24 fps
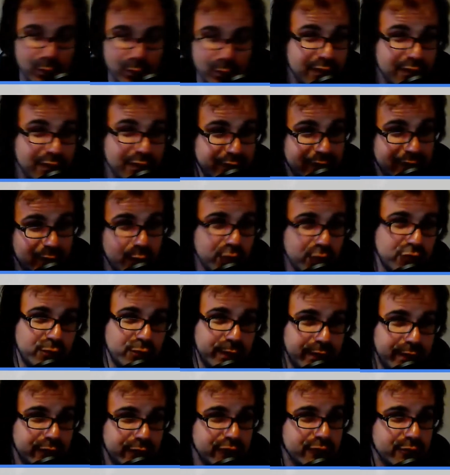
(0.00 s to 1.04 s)
one thing I wish we
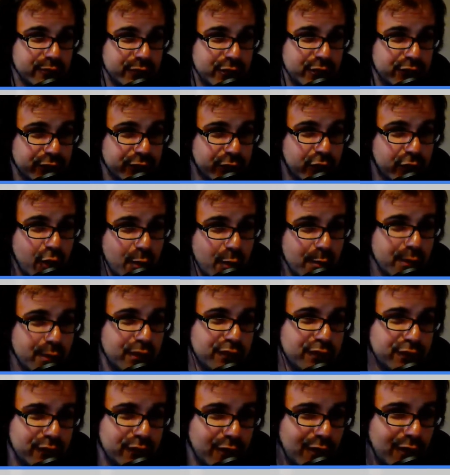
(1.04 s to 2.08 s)
could use a
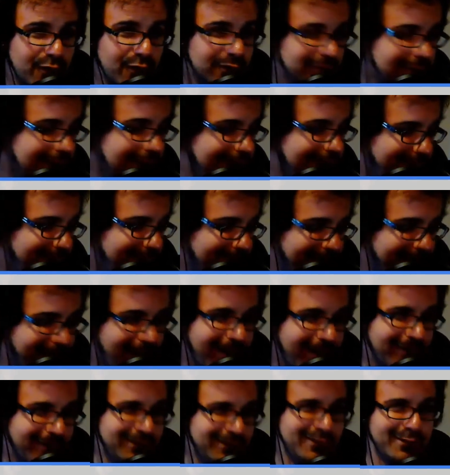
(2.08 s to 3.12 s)
Chromebook for. You
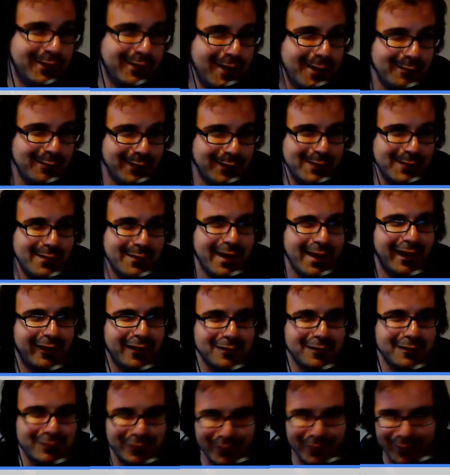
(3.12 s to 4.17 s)
can't play
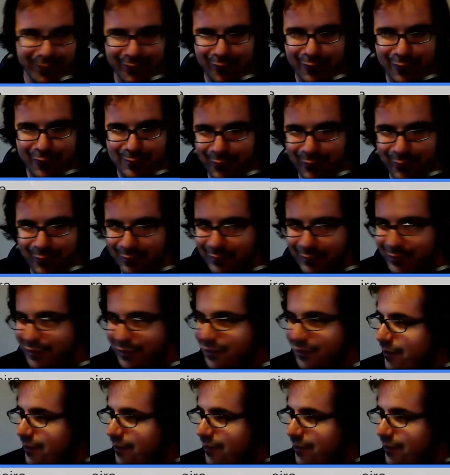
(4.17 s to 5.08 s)
Minecraft on a Chromebook, but